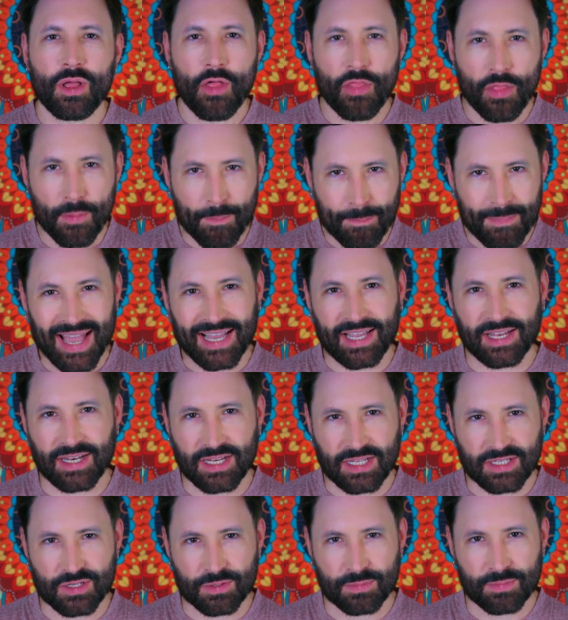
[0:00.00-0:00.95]
the
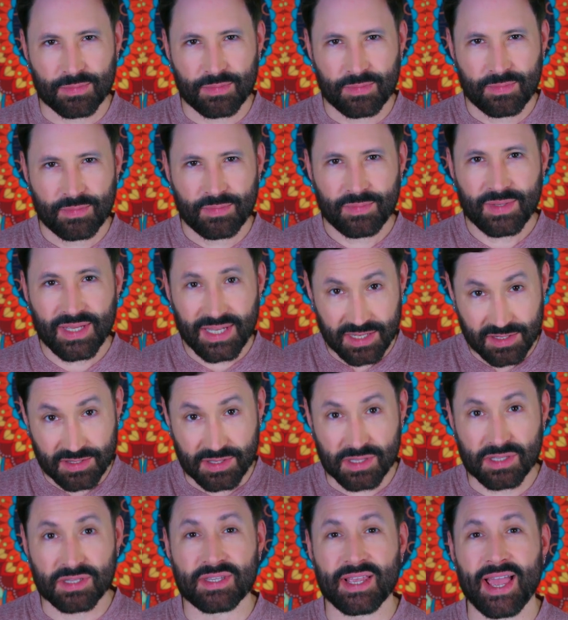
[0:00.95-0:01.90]
mechanism, is
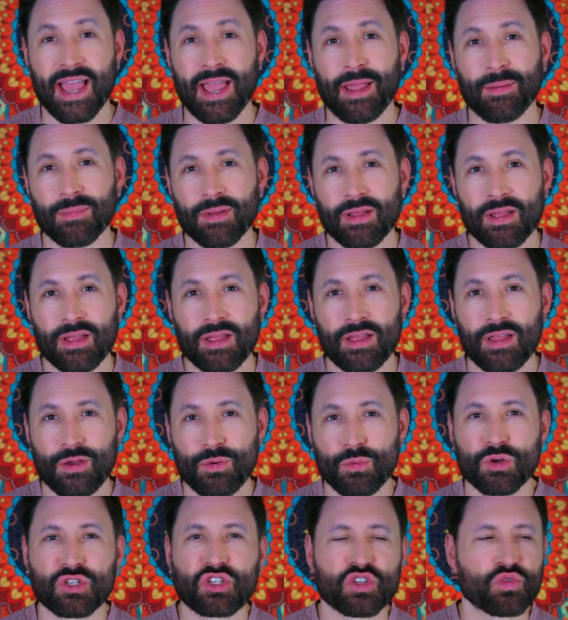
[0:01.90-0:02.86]
the same,
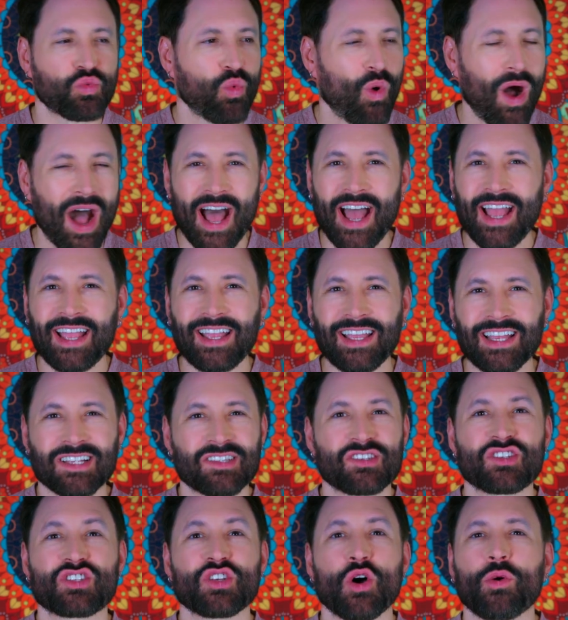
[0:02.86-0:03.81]
which is why
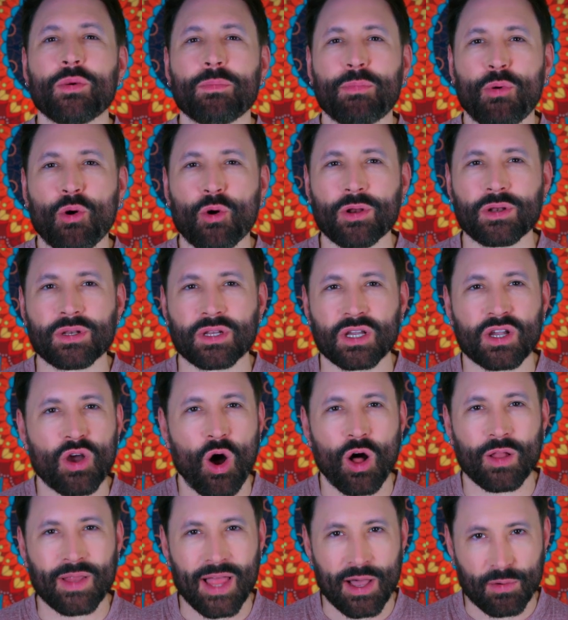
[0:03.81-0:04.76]
it's so important to
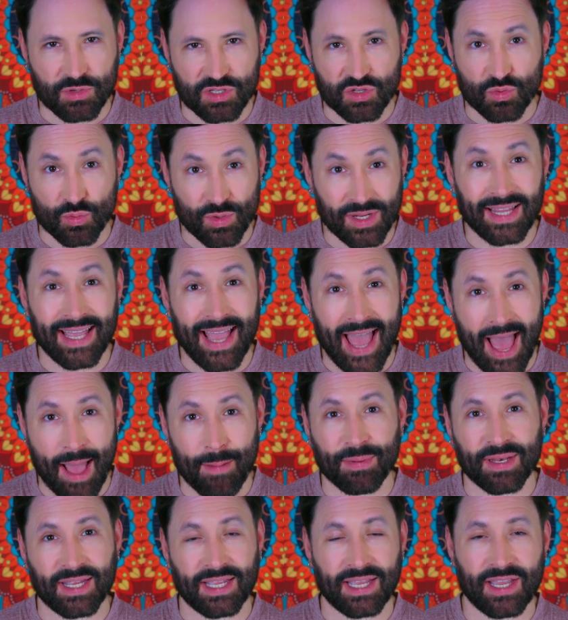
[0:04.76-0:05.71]
call out what's really
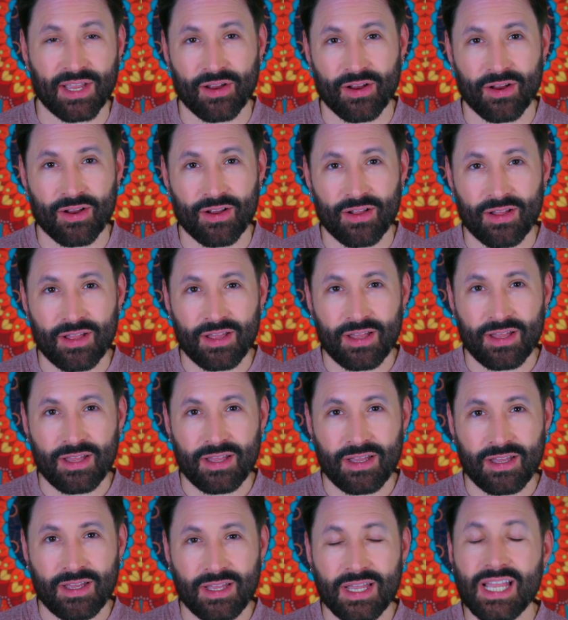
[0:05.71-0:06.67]
happening here.
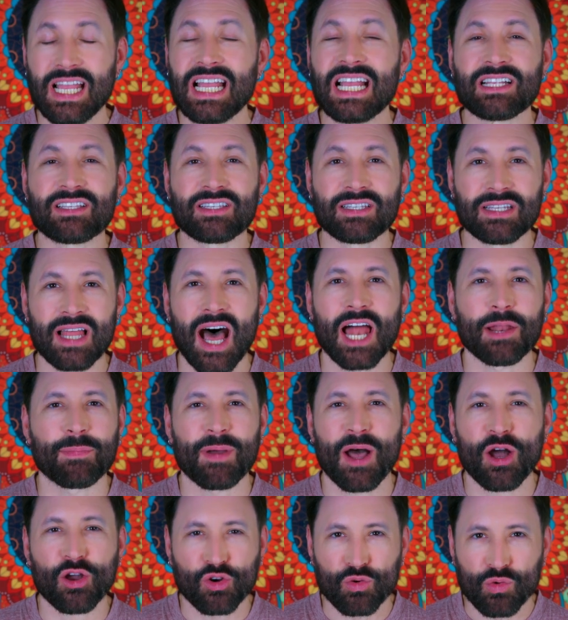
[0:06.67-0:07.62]
It's not
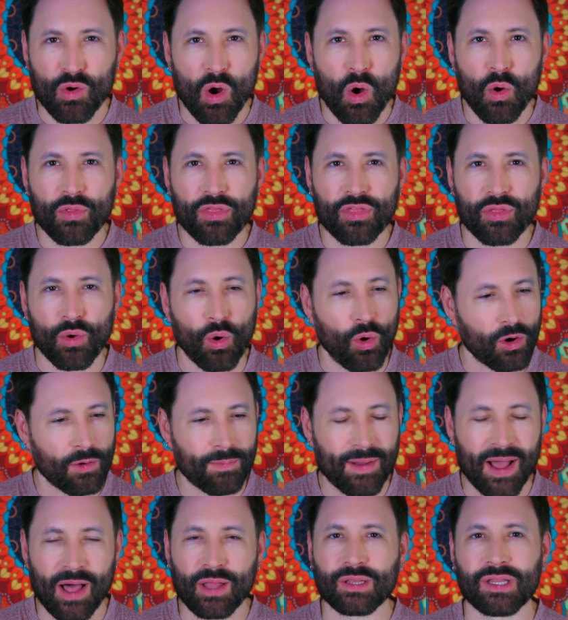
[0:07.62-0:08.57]
about growth or
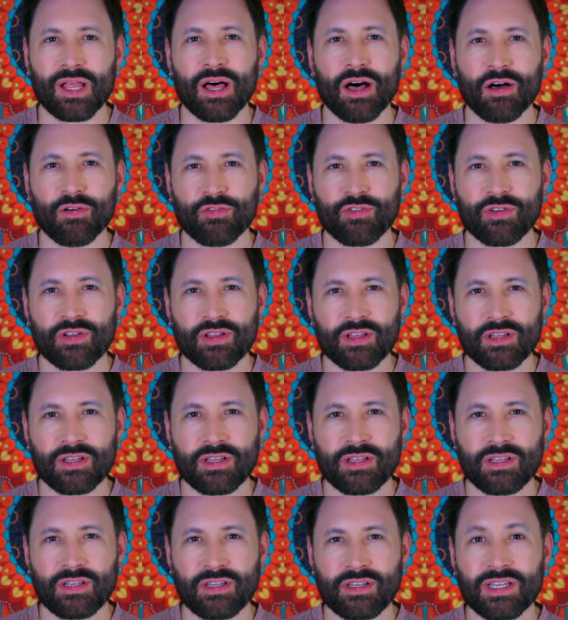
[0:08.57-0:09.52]
about love.
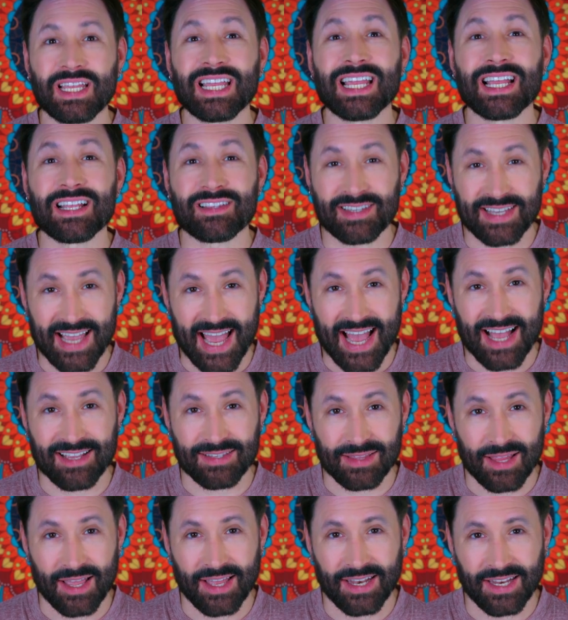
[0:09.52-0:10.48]
It's
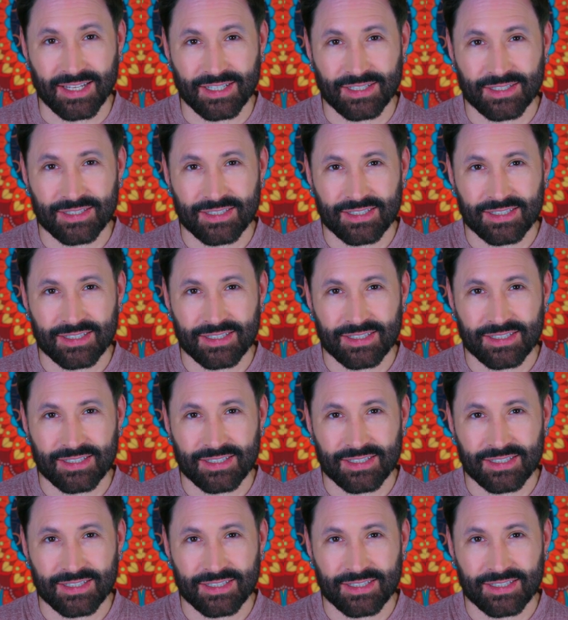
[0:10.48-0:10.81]
gaslighting.